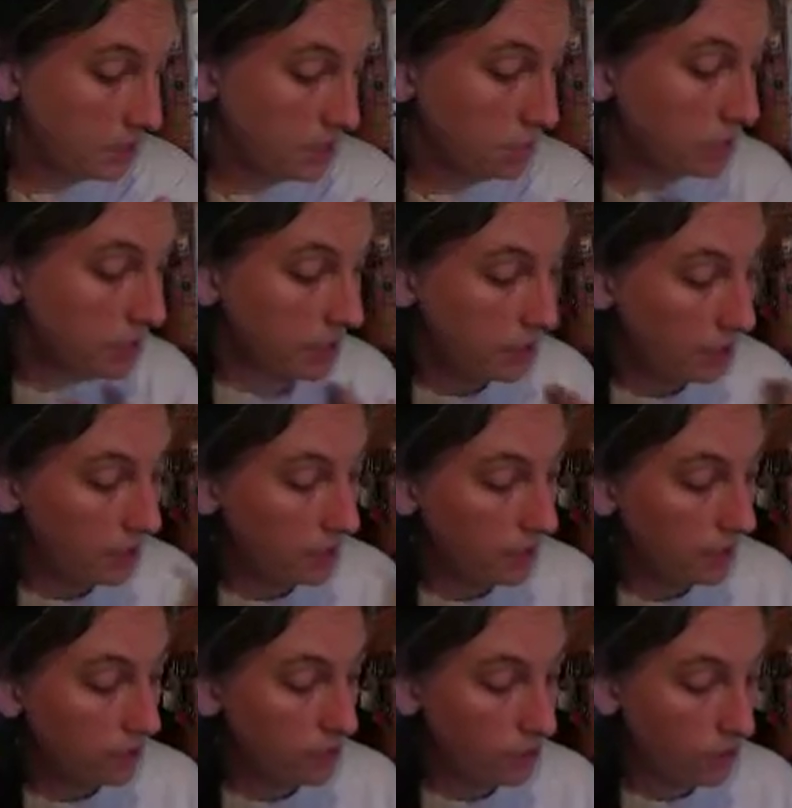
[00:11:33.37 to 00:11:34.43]
But
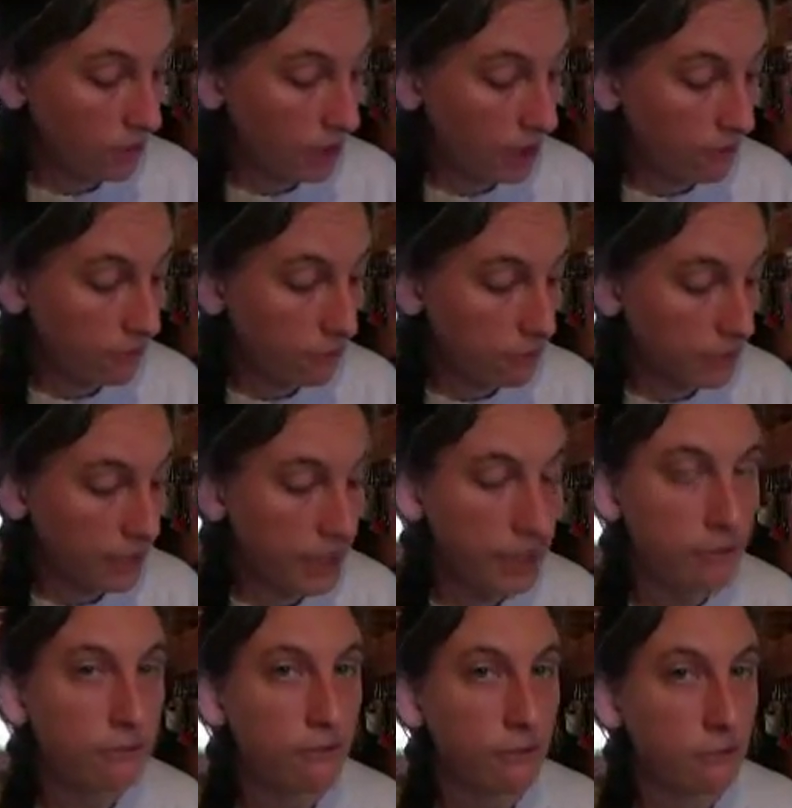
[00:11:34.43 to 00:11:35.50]
if you have a
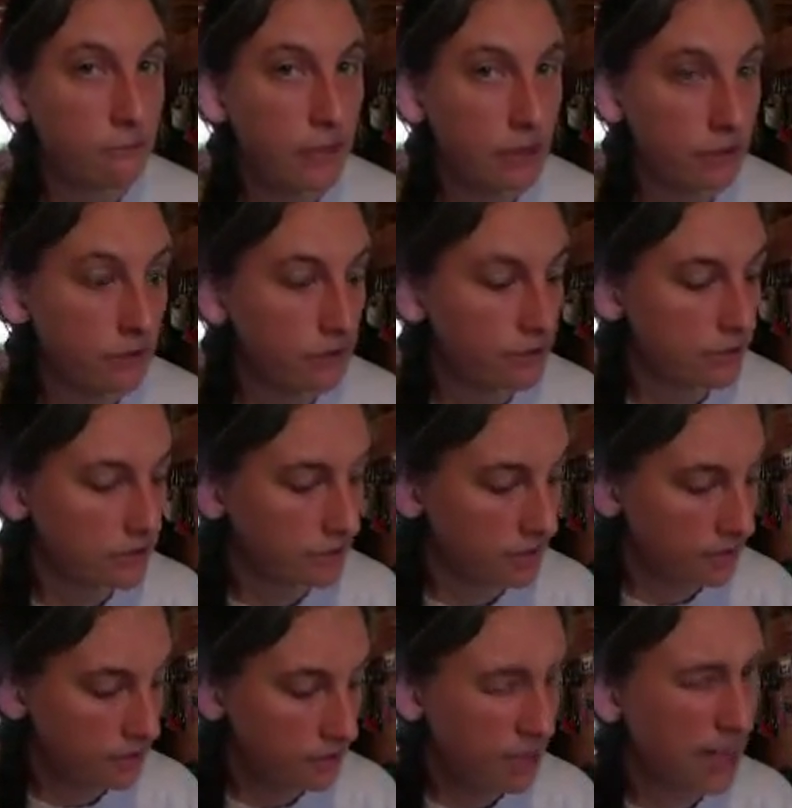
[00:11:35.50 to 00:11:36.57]
plan for meals,
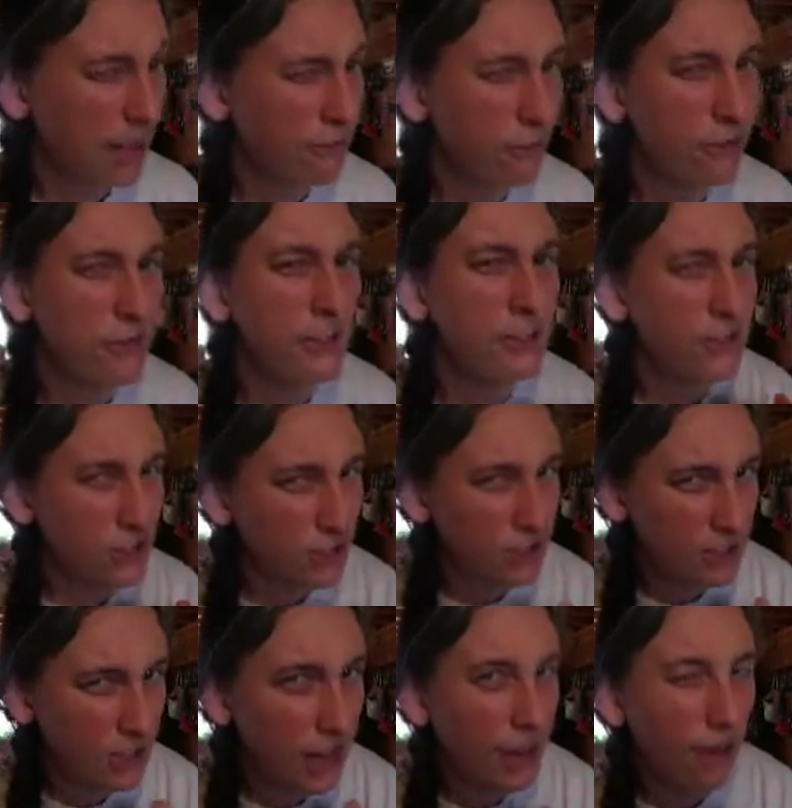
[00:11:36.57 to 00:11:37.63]
and I've only
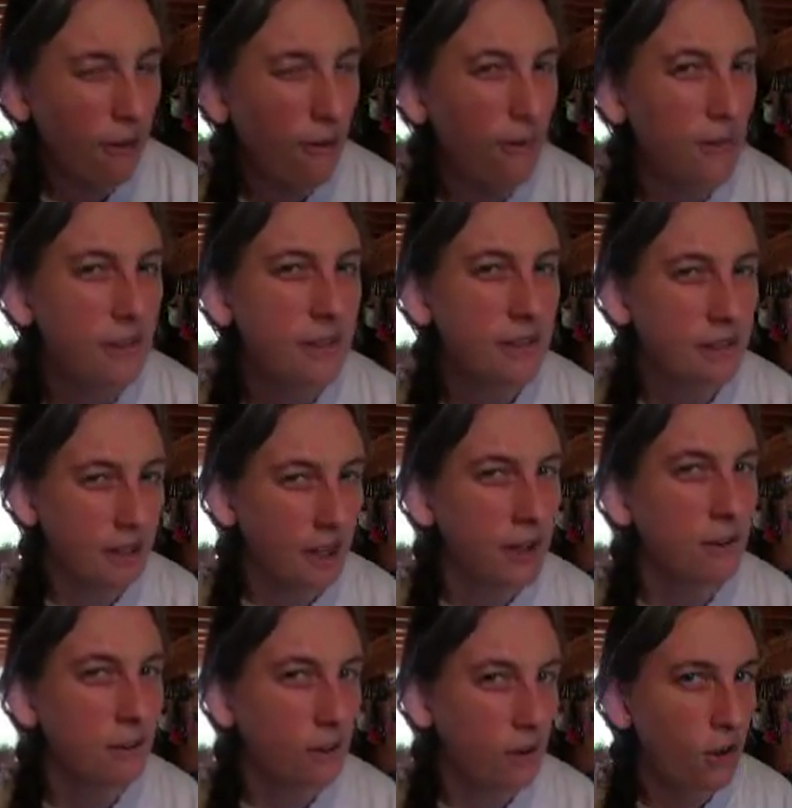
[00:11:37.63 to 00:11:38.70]
just now
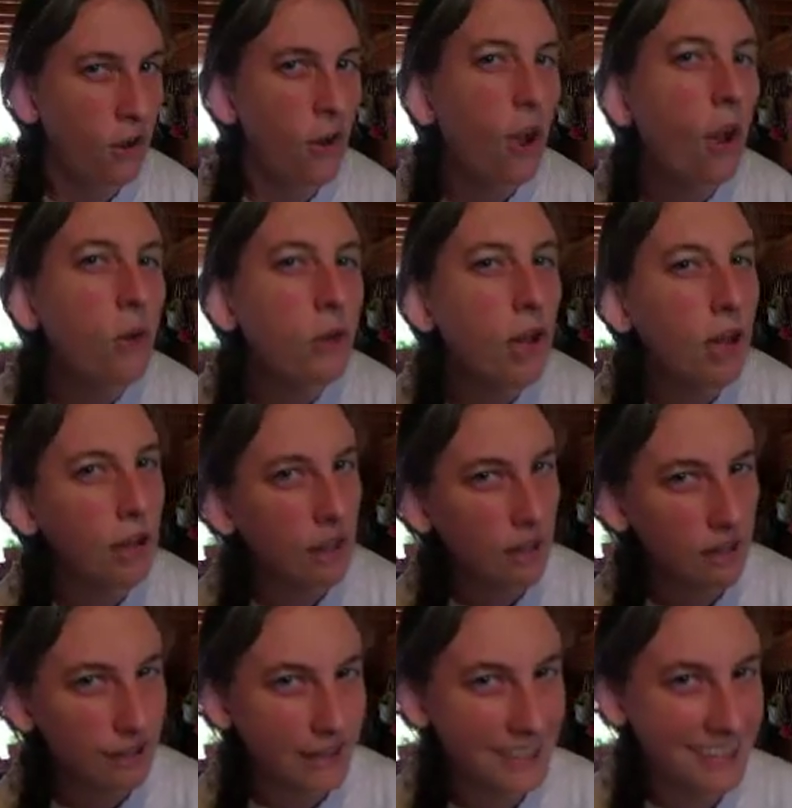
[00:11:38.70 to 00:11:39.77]
gotten okay at
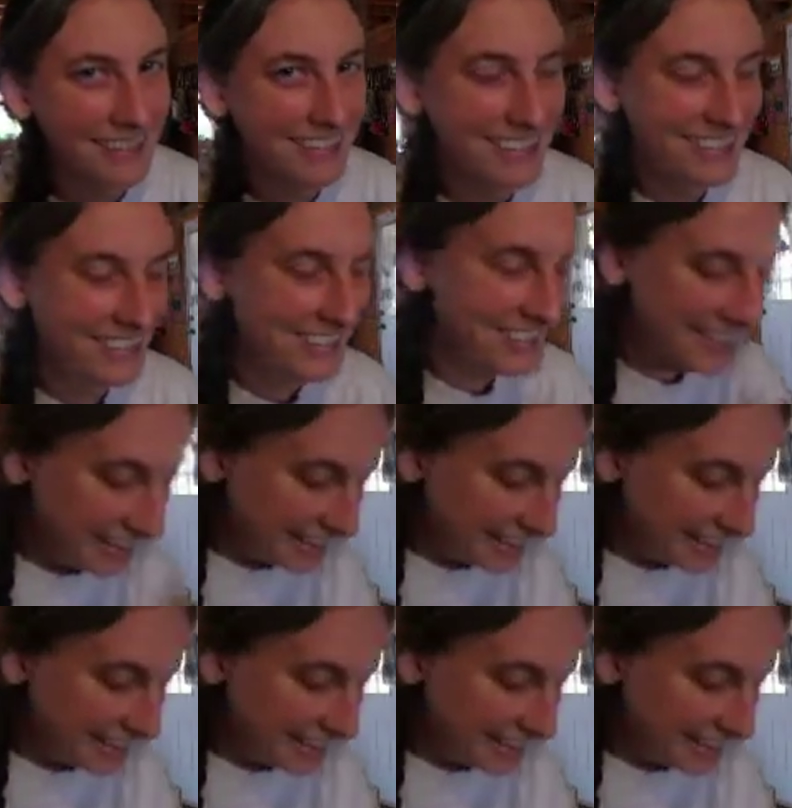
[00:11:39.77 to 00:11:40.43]
it,